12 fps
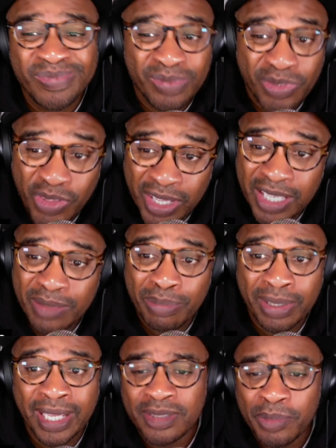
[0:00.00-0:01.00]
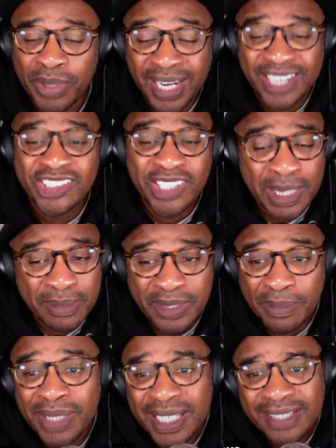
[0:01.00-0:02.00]
Then Blake, but Hasheem
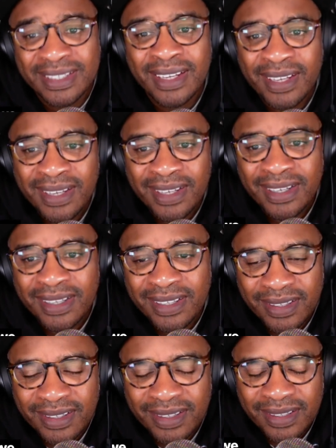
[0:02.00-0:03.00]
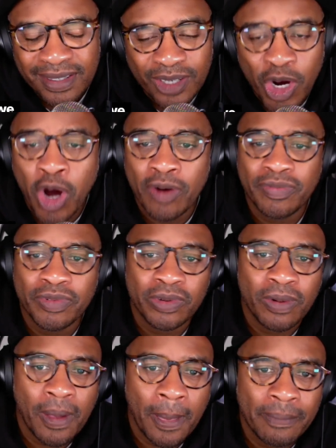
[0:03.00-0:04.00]
Thabeet, awful.
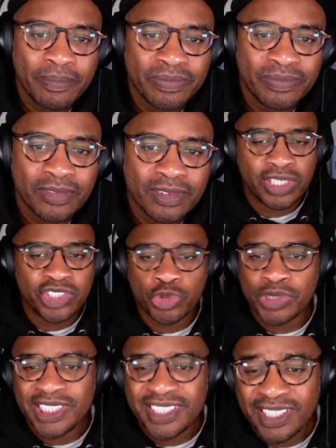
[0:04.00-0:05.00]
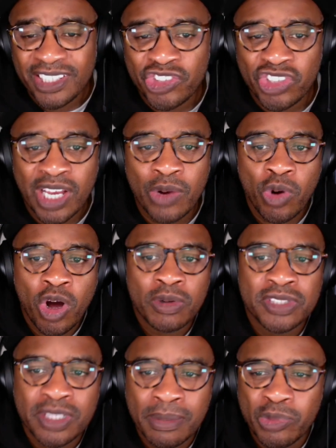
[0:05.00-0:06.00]
2010, John Wall was
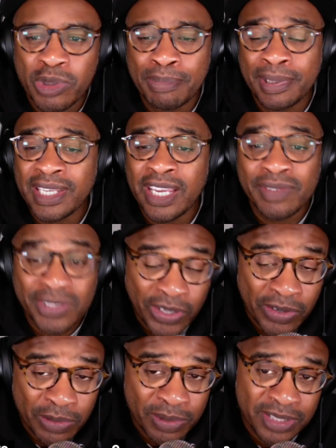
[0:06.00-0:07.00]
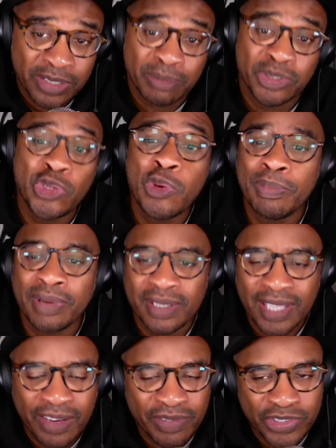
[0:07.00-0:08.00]
the number 1 pick. Evan Turner was the number 2 pick.
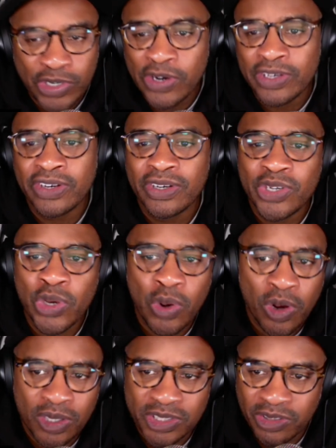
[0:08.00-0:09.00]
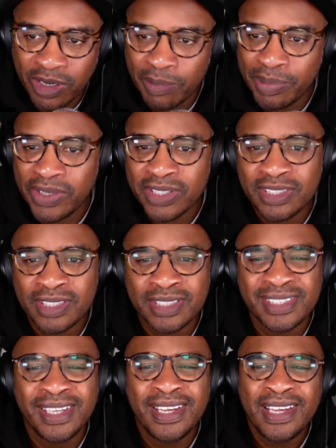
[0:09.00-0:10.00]
Evan Turner, no All-Star appearances.
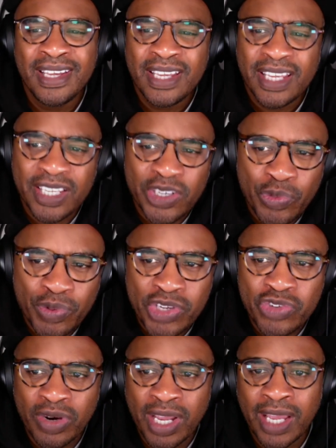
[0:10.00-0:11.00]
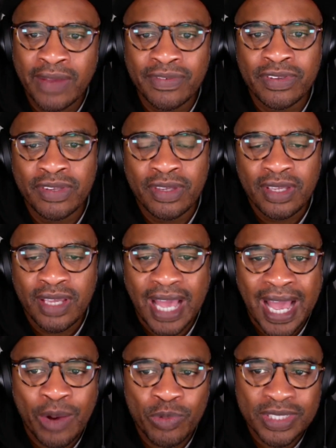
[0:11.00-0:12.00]
In a redraft,
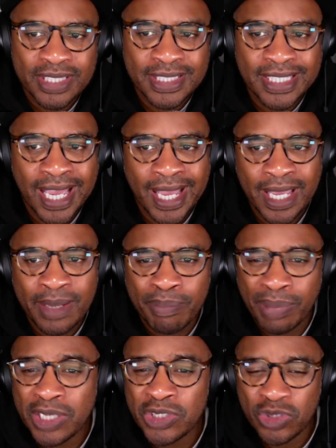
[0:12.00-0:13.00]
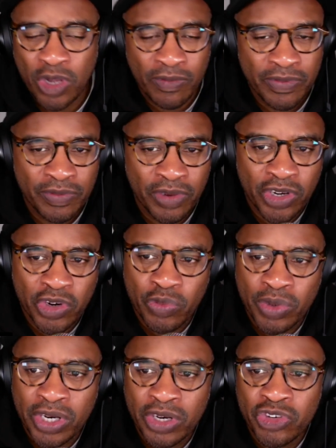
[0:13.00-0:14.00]
I would say, based off of their
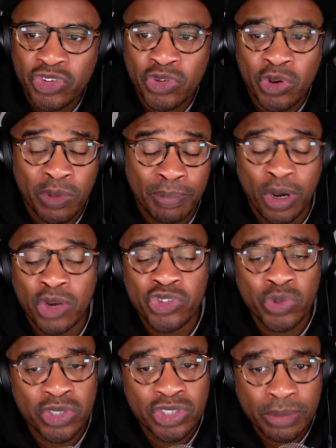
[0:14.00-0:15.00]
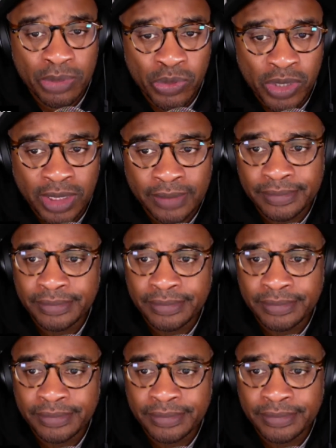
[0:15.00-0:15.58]
careers, you go Paul George number 1,